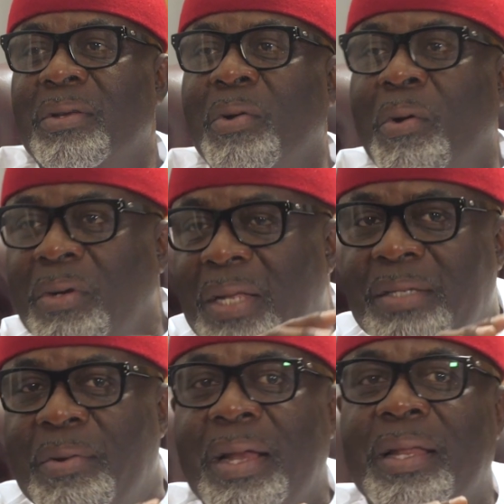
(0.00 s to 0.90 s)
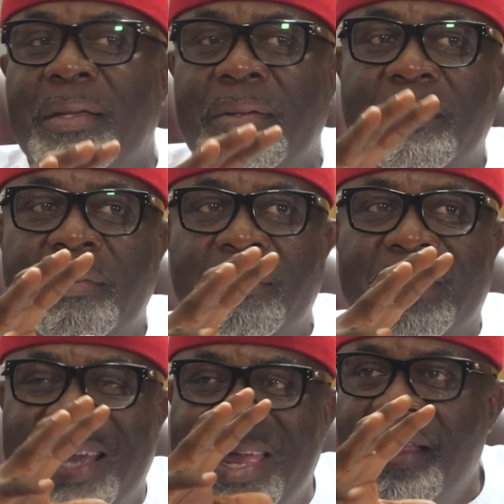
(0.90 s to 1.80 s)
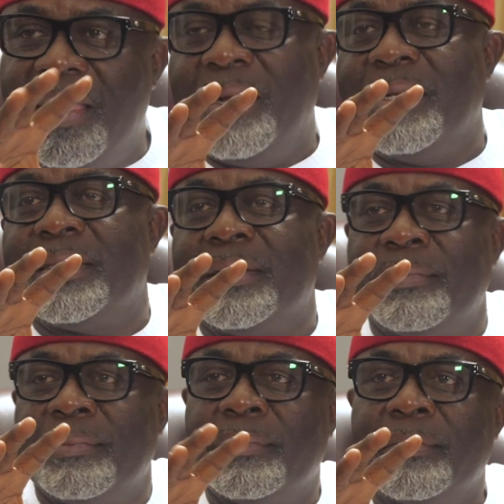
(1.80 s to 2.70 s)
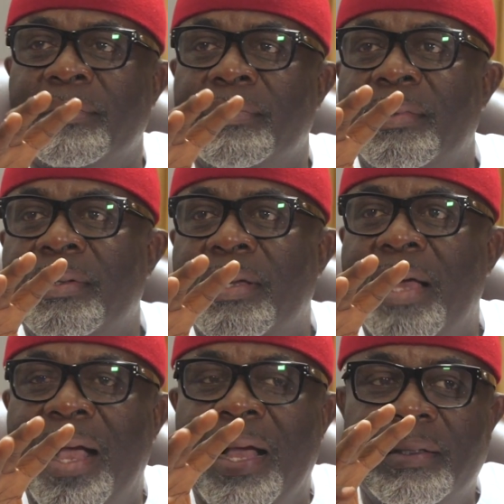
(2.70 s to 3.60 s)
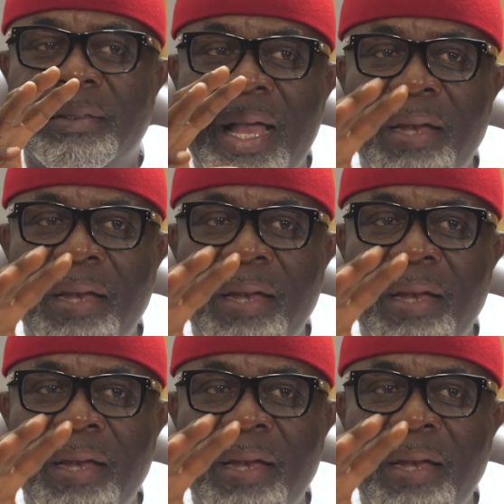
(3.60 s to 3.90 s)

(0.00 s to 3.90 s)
So these were the key things I can tell